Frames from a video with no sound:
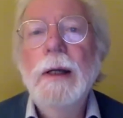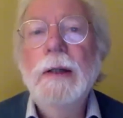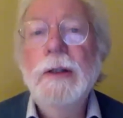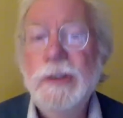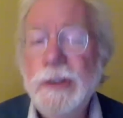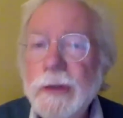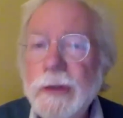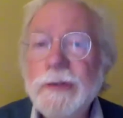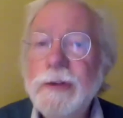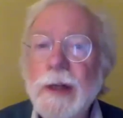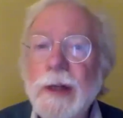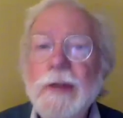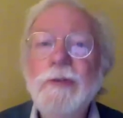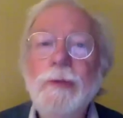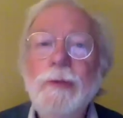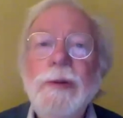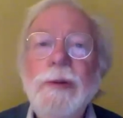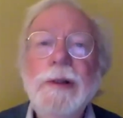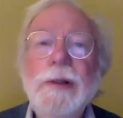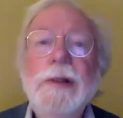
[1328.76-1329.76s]
just as
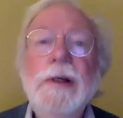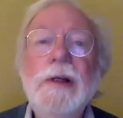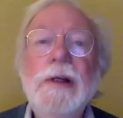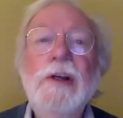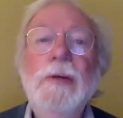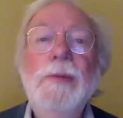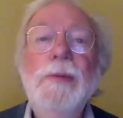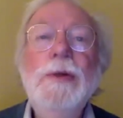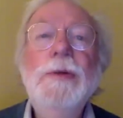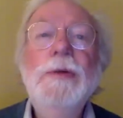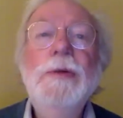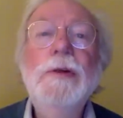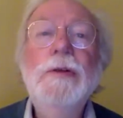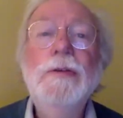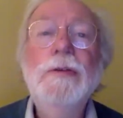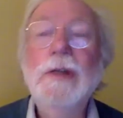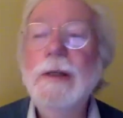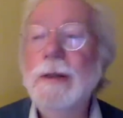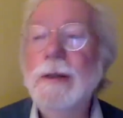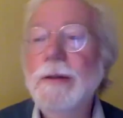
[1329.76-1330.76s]
within a
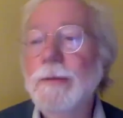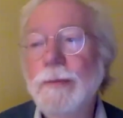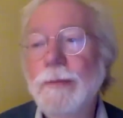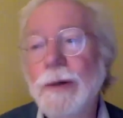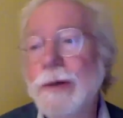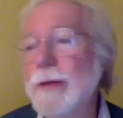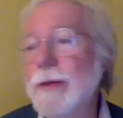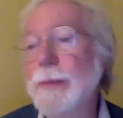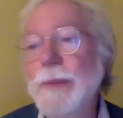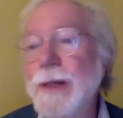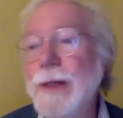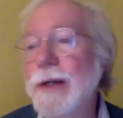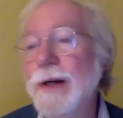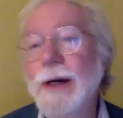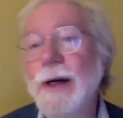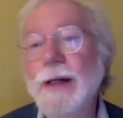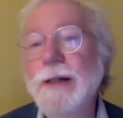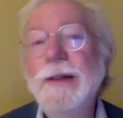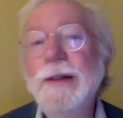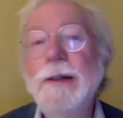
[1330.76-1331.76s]
community, one of the big
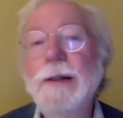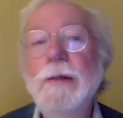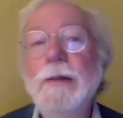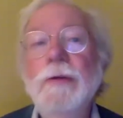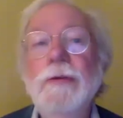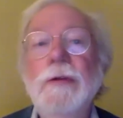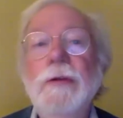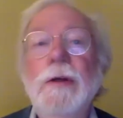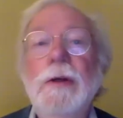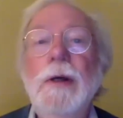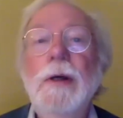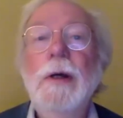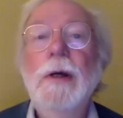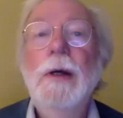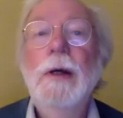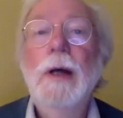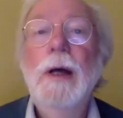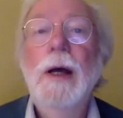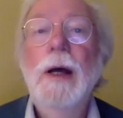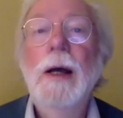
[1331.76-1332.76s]
ideas
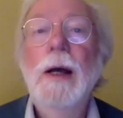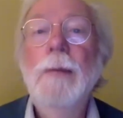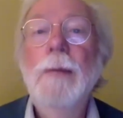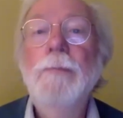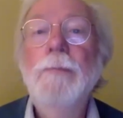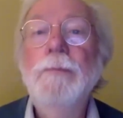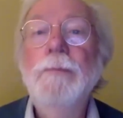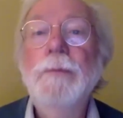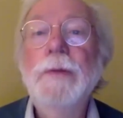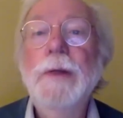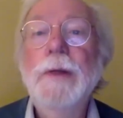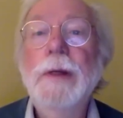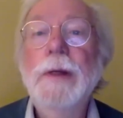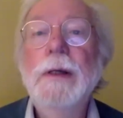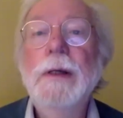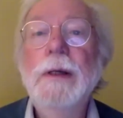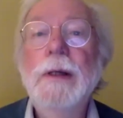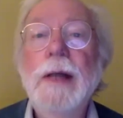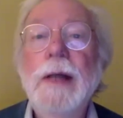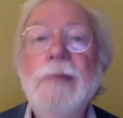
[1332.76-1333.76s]

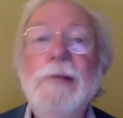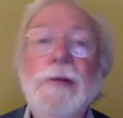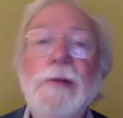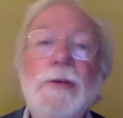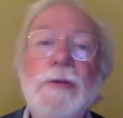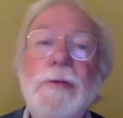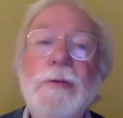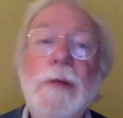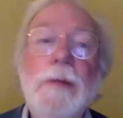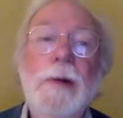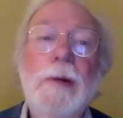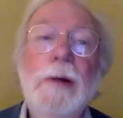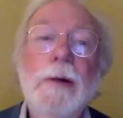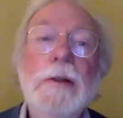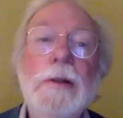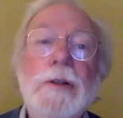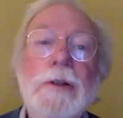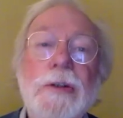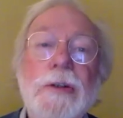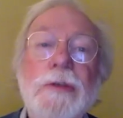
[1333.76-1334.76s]
in evolutionary
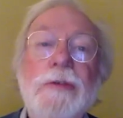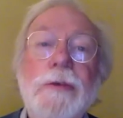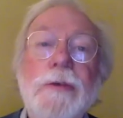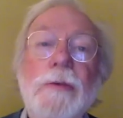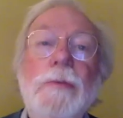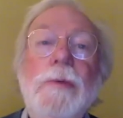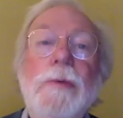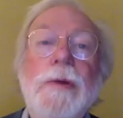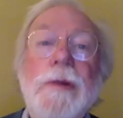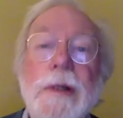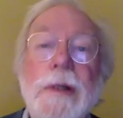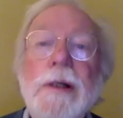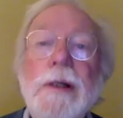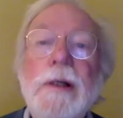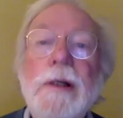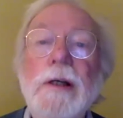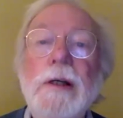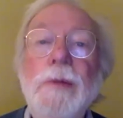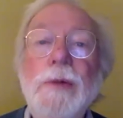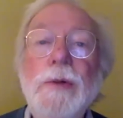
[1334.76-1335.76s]
biology is that within
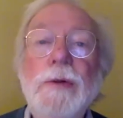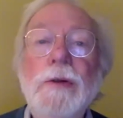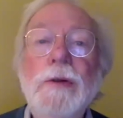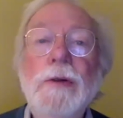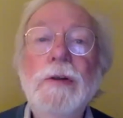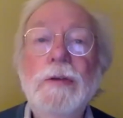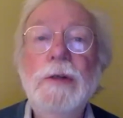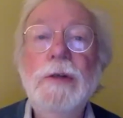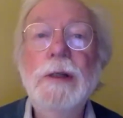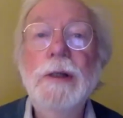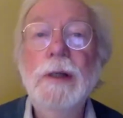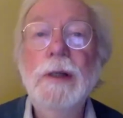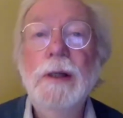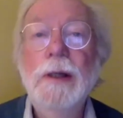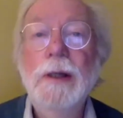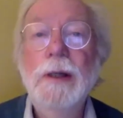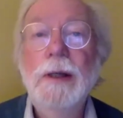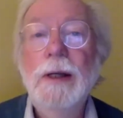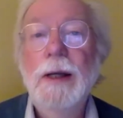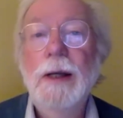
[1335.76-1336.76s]
a community,
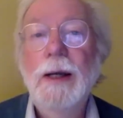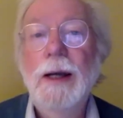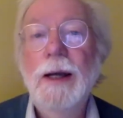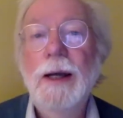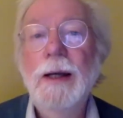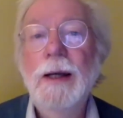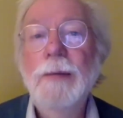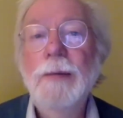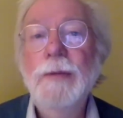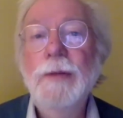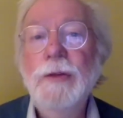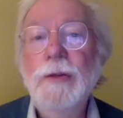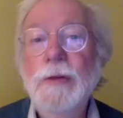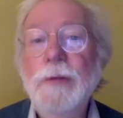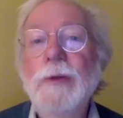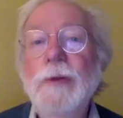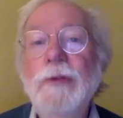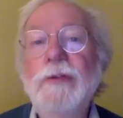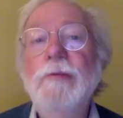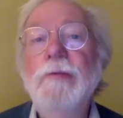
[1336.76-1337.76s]

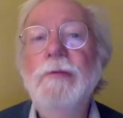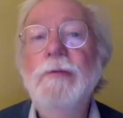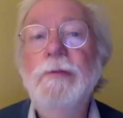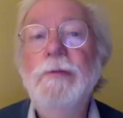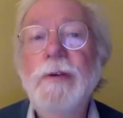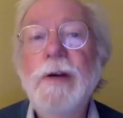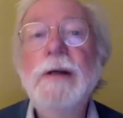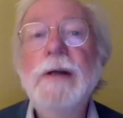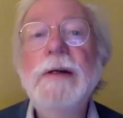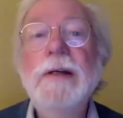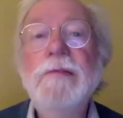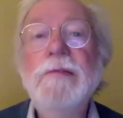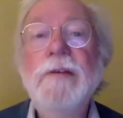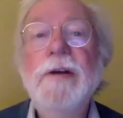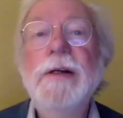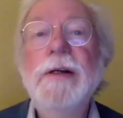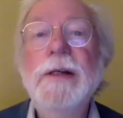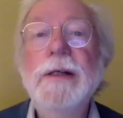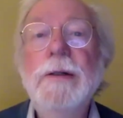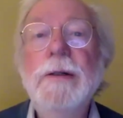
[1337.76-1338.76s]
humans are very,
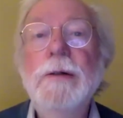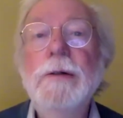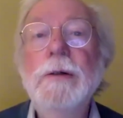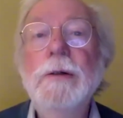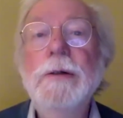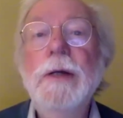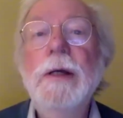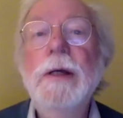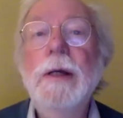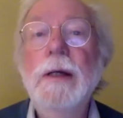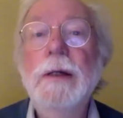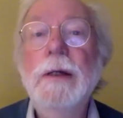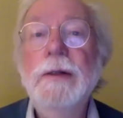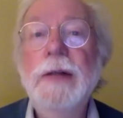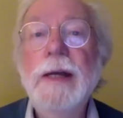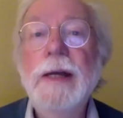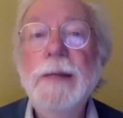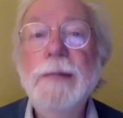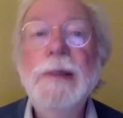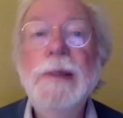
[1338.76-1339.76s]
very good
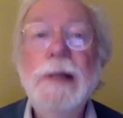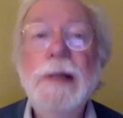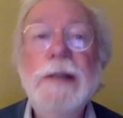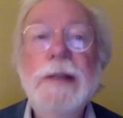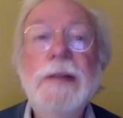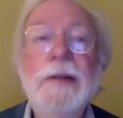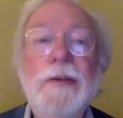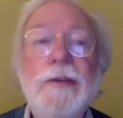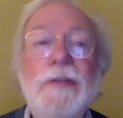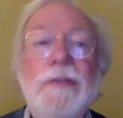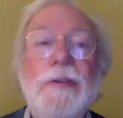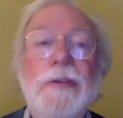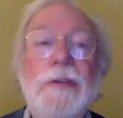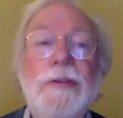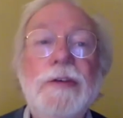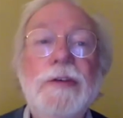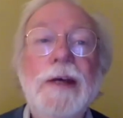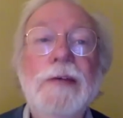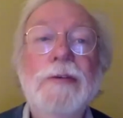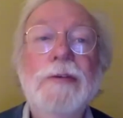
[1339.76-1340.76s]
at emulating
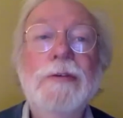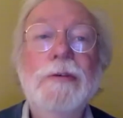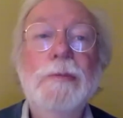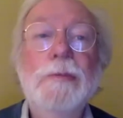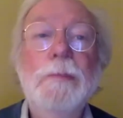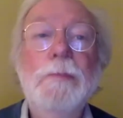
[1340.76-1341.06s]
success.